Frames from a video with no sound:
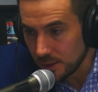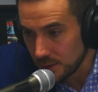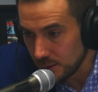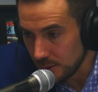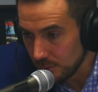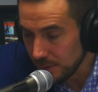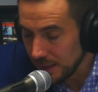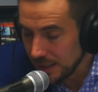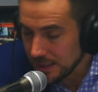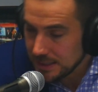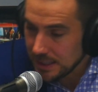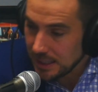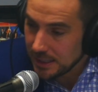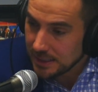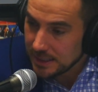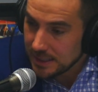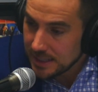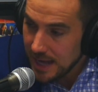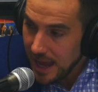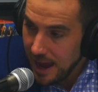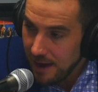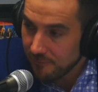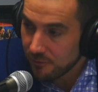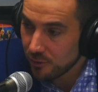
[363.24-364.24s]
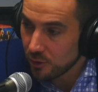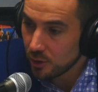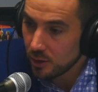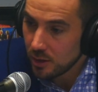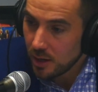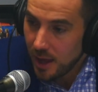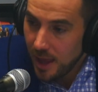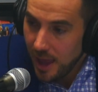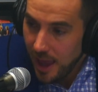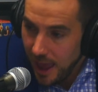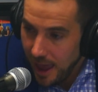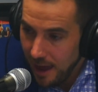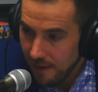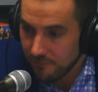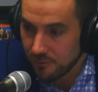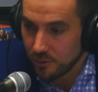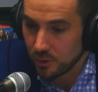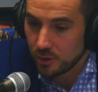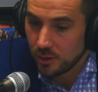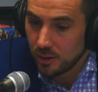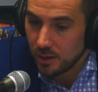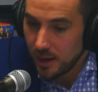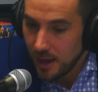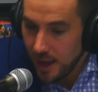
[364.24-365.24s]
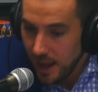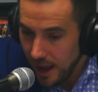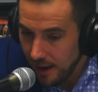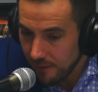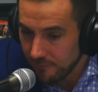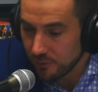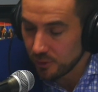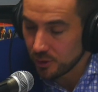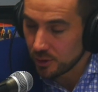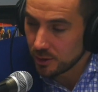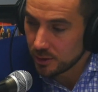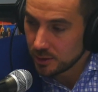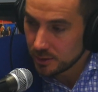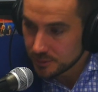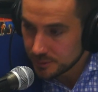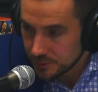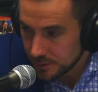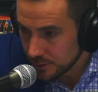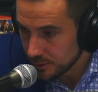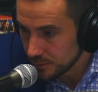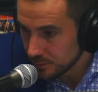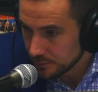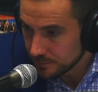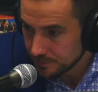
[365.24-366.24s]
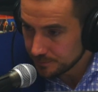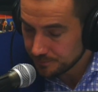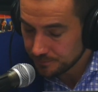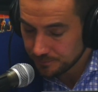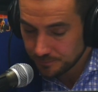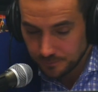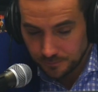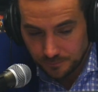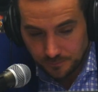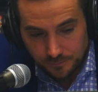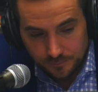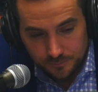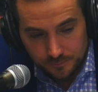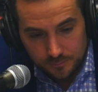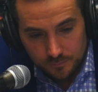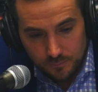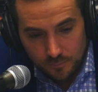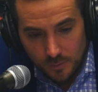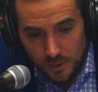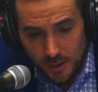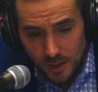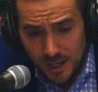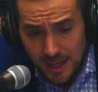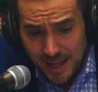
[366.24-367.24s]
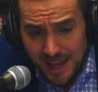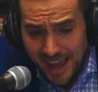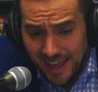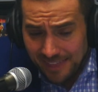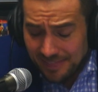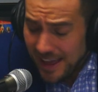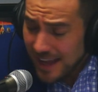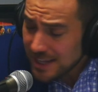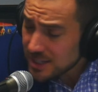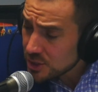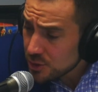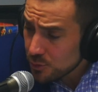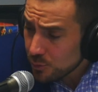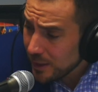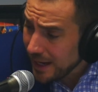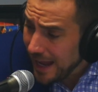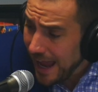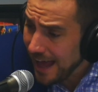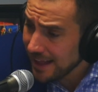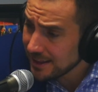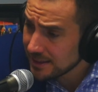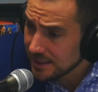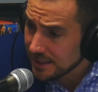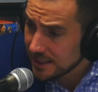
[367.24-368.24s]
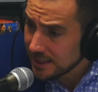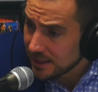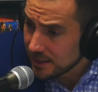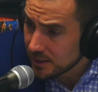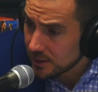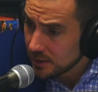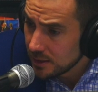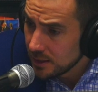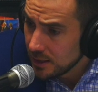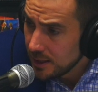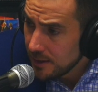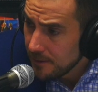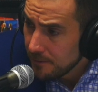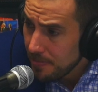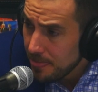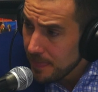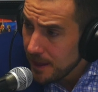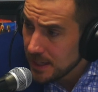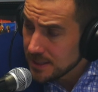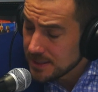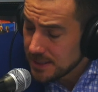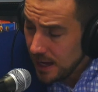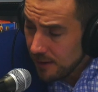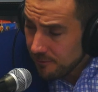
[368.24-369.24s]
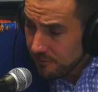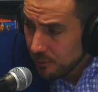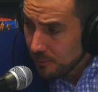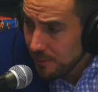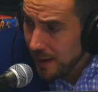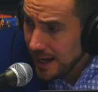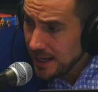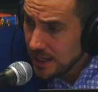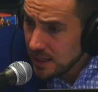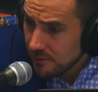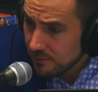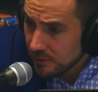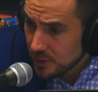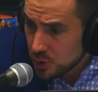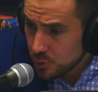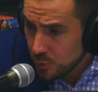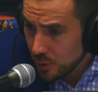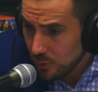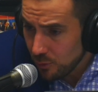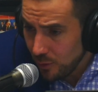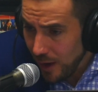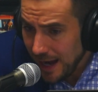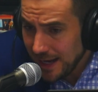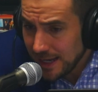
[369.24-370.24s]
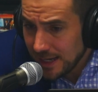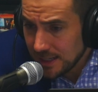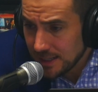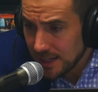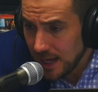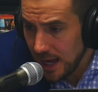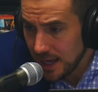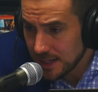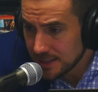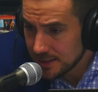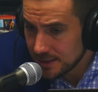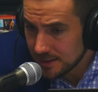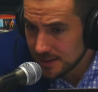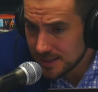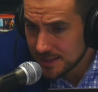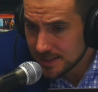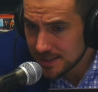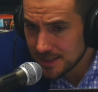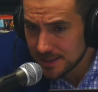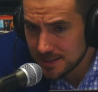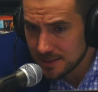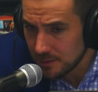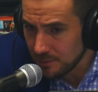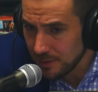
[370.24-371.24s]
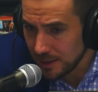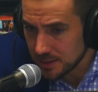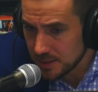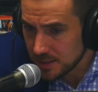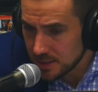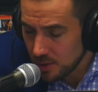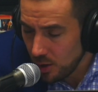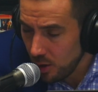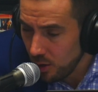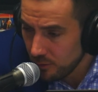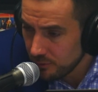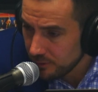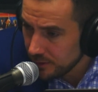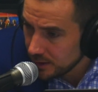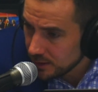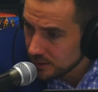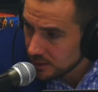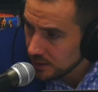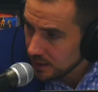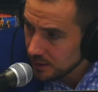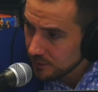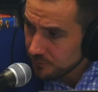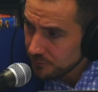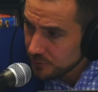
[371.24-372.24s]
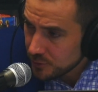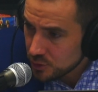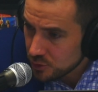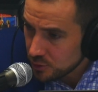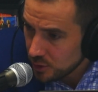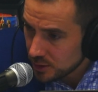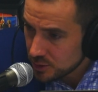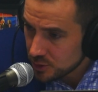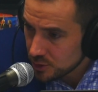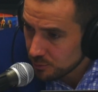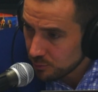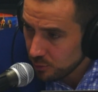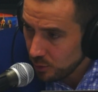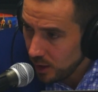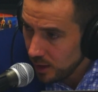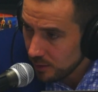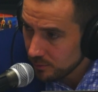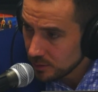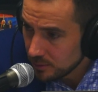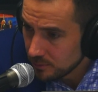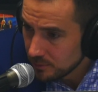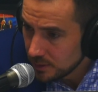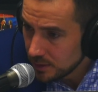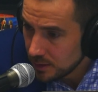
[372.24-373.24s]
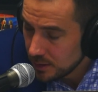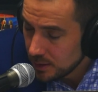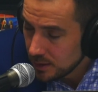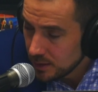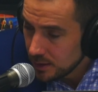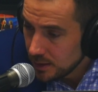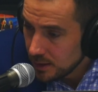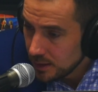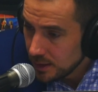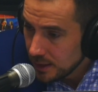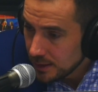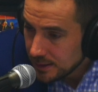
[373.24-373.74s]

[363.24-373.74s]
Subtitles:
they're going to do, because they never, ever, ever do. And that's the reality here, is that for many of us, we recognize that this isn't about solving the infrastructure problem.